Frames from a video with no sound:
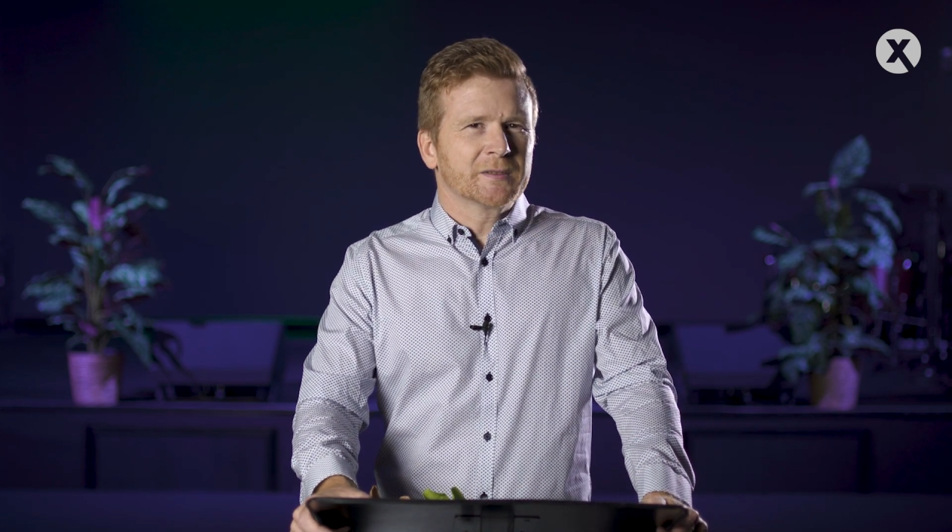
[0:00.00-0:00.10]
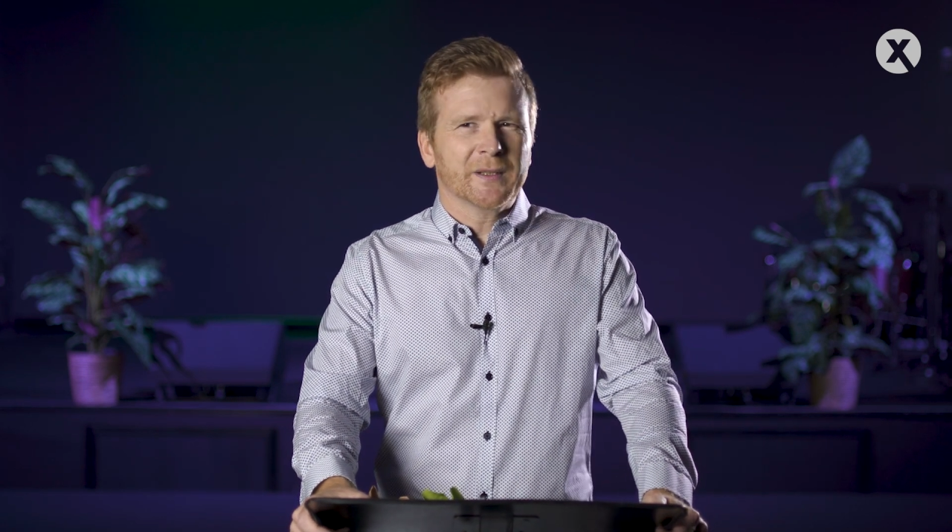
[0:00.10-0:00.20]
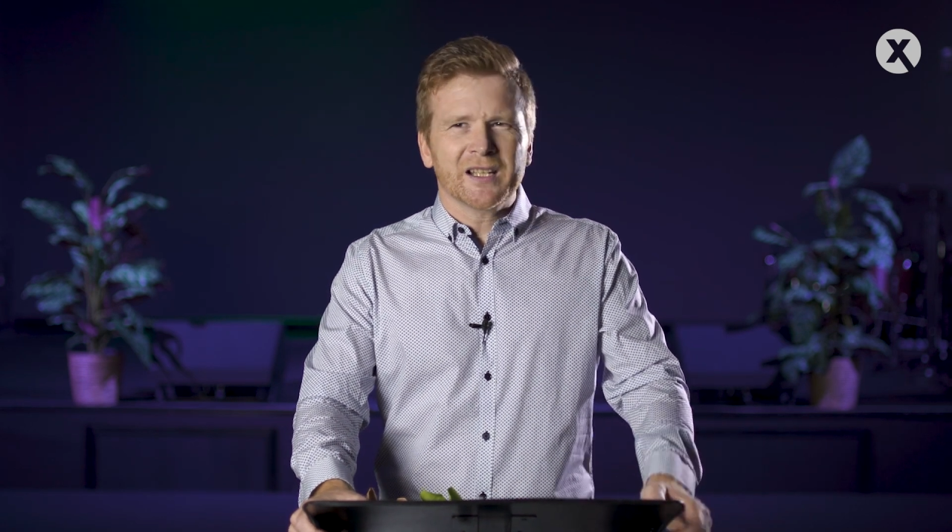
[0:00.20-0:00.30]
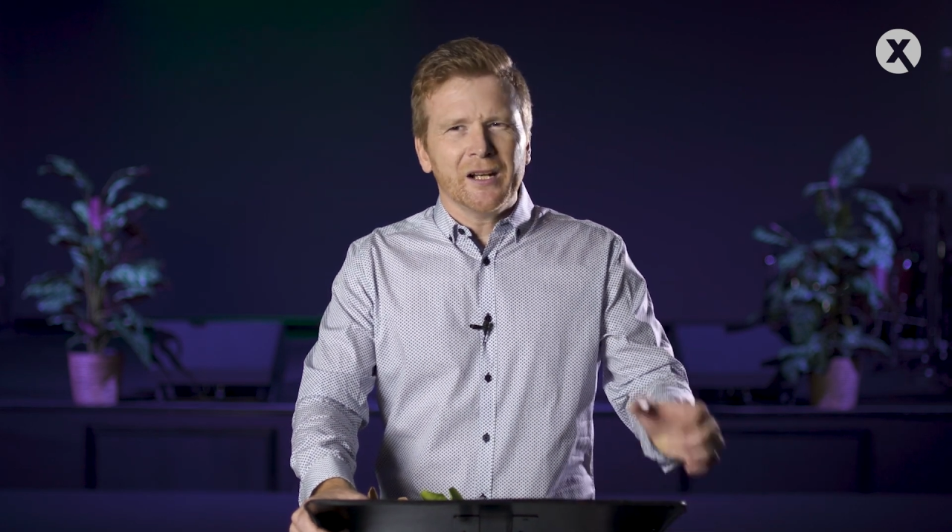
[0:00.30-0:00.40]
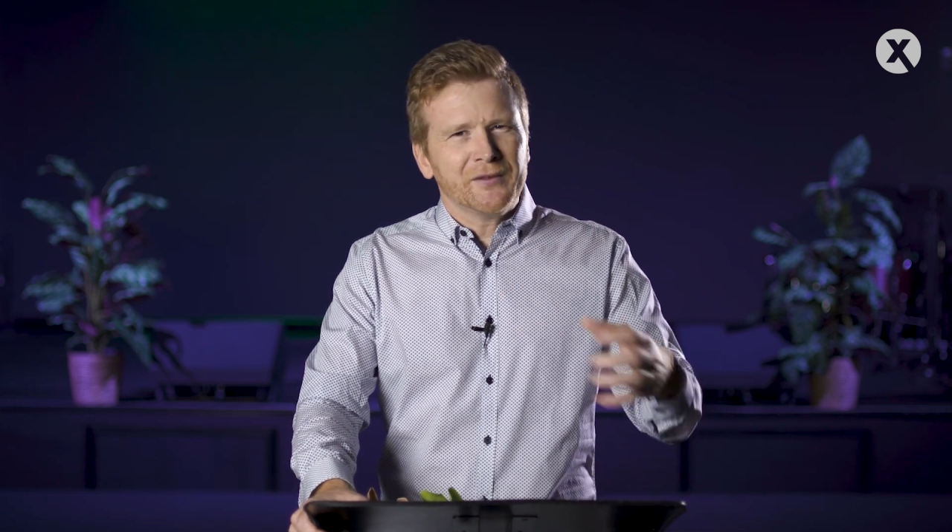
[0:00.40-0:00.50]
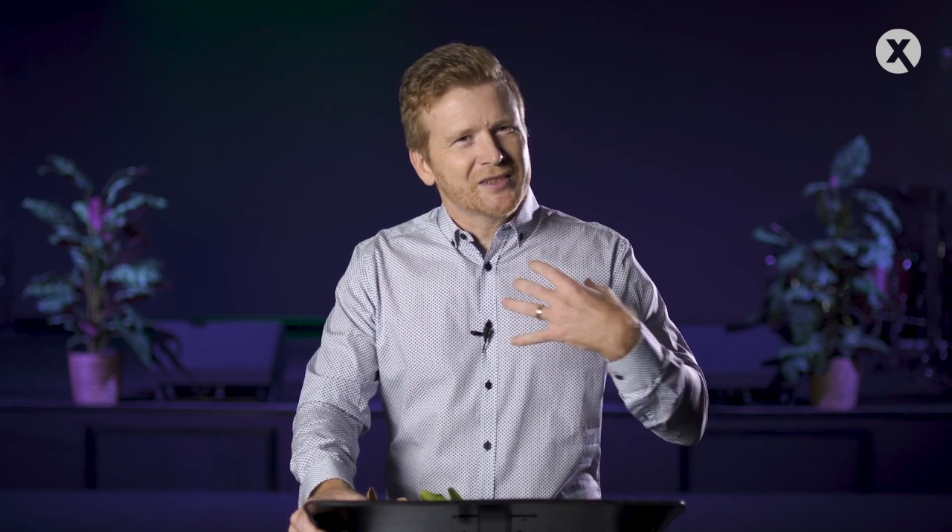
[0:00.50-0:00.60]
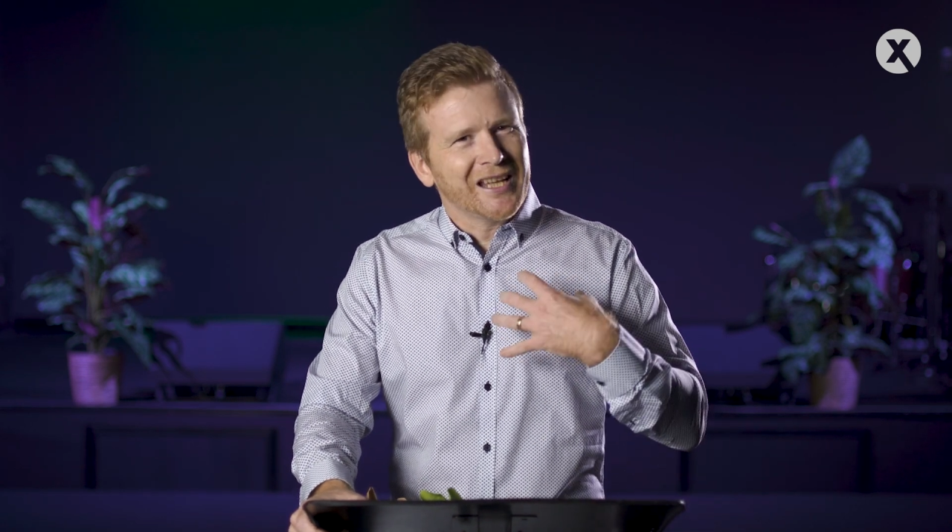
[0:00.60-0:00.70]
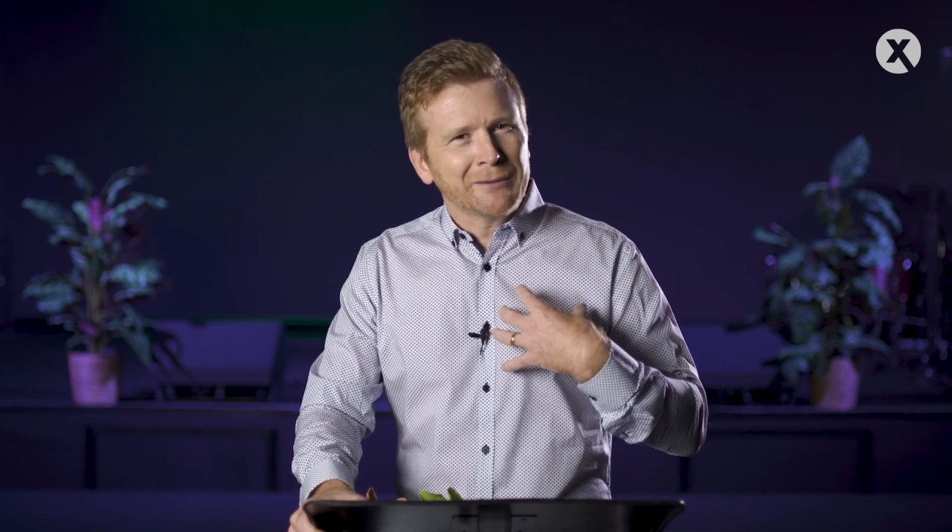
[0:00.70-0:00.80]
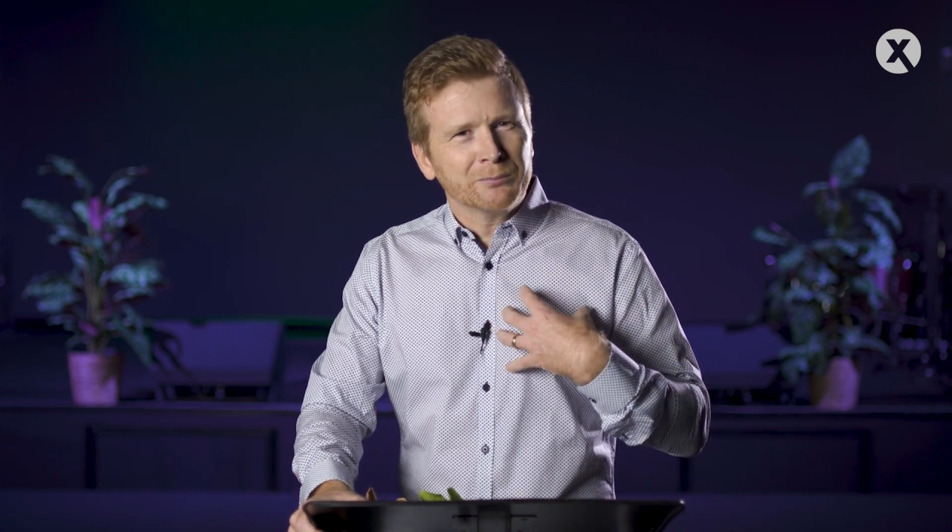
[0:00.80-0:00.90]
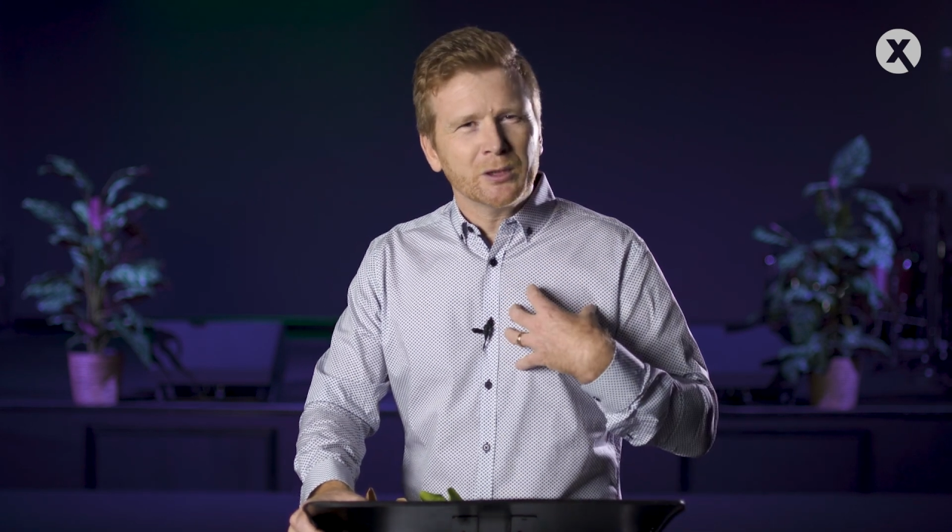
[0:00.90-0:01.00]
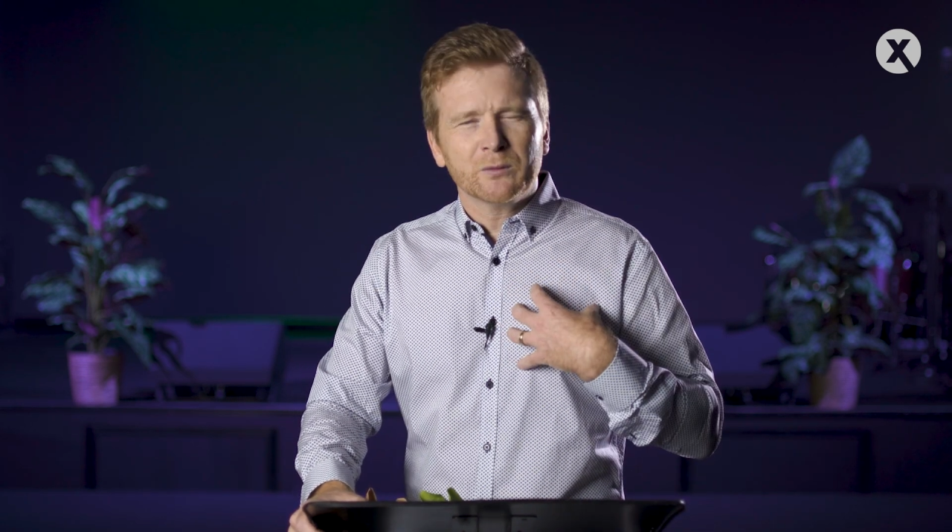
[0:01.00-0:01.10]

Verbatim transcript: But you don't have to take my